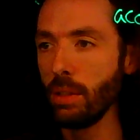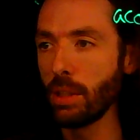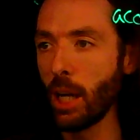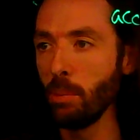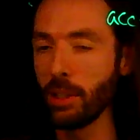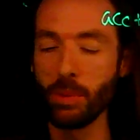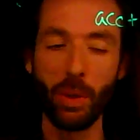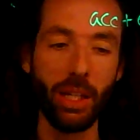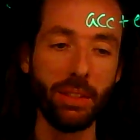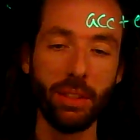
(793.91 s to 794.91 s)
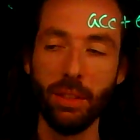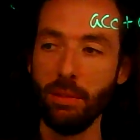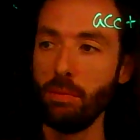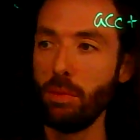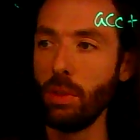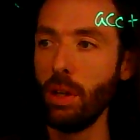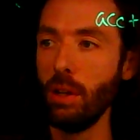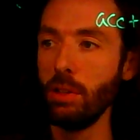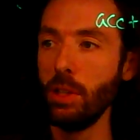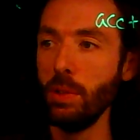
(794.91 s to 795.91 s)
complex ways to
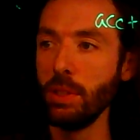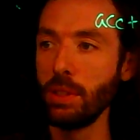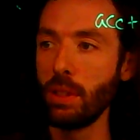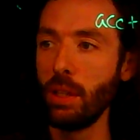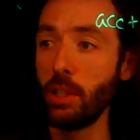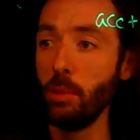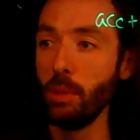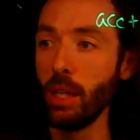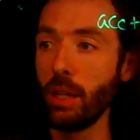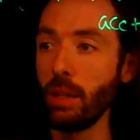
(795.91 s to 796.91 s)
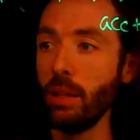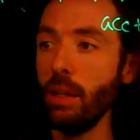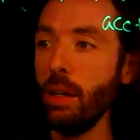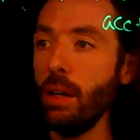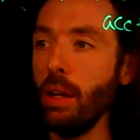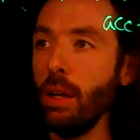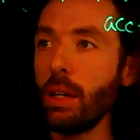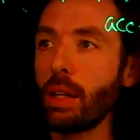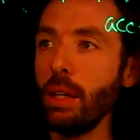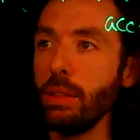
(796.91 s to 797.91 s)
use this accumulator.
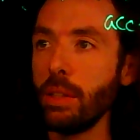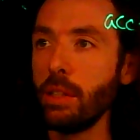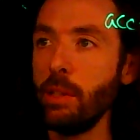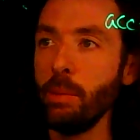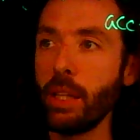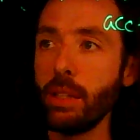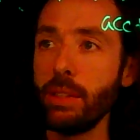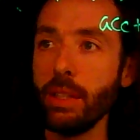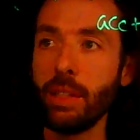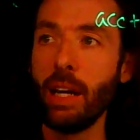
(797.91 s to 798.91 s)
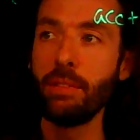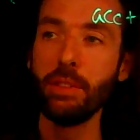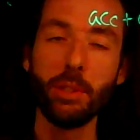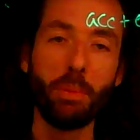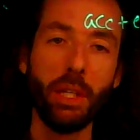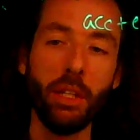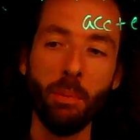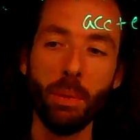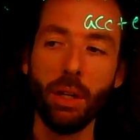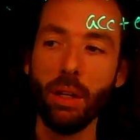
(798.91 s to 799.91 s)
Because the accumulator doesn't have to just be a
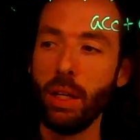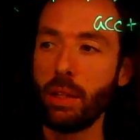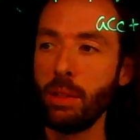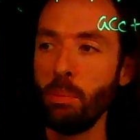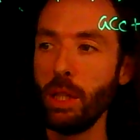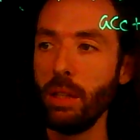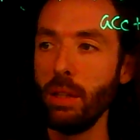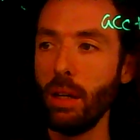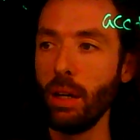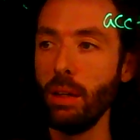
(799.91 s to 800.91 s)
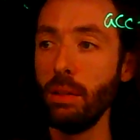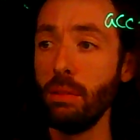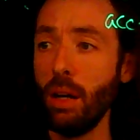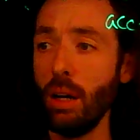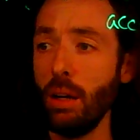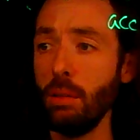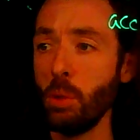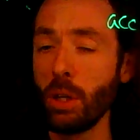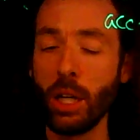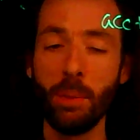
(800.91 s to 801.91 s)
number. It can be a
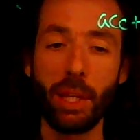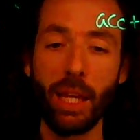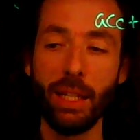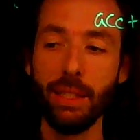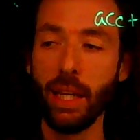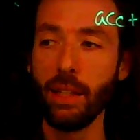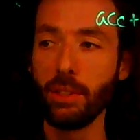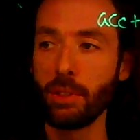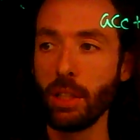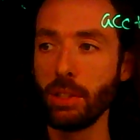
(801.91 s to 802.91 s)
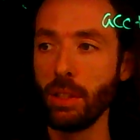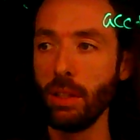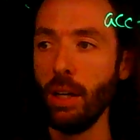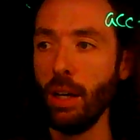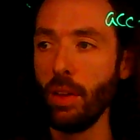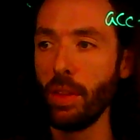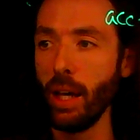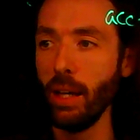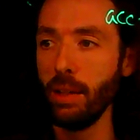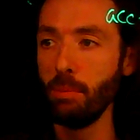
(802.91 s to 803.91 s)
more complicated data structure
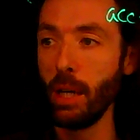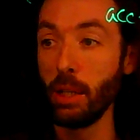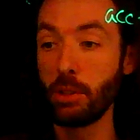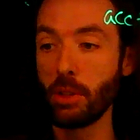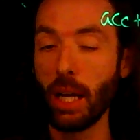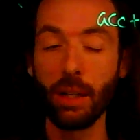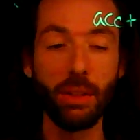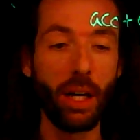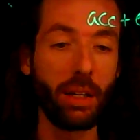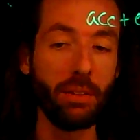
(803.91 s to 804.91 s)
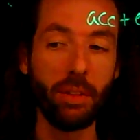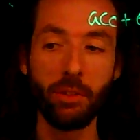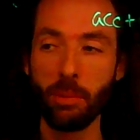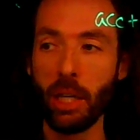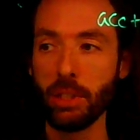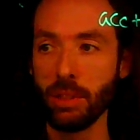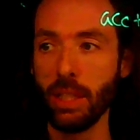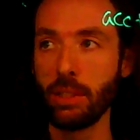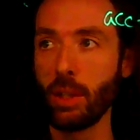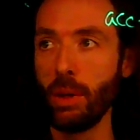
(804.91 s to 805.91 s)
that might track a lot of information
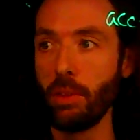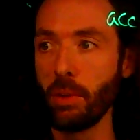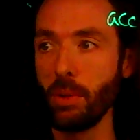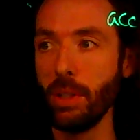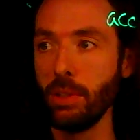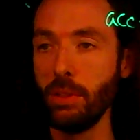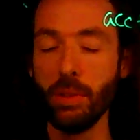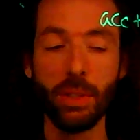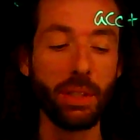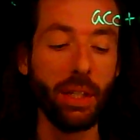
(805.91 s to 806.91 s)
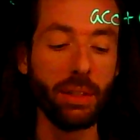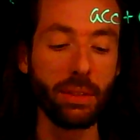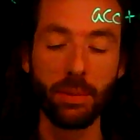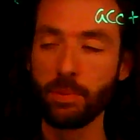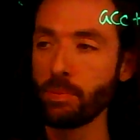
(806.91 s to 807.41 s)
that's going through as you do this list.